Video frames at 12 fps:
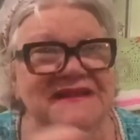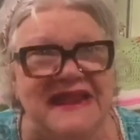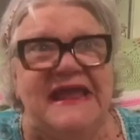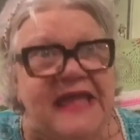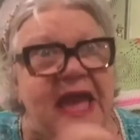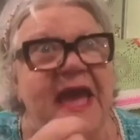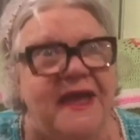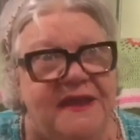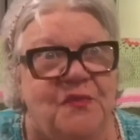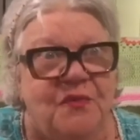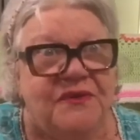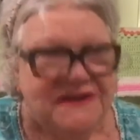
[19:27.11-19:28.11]
like
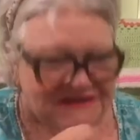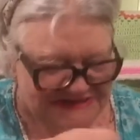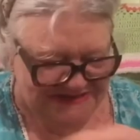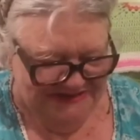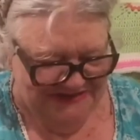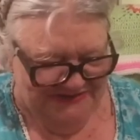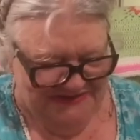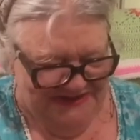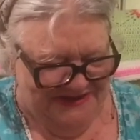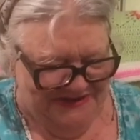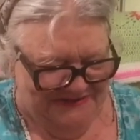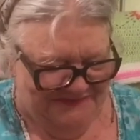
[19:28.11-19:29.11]
I want it to do. You
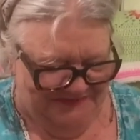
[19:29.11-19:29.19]
know?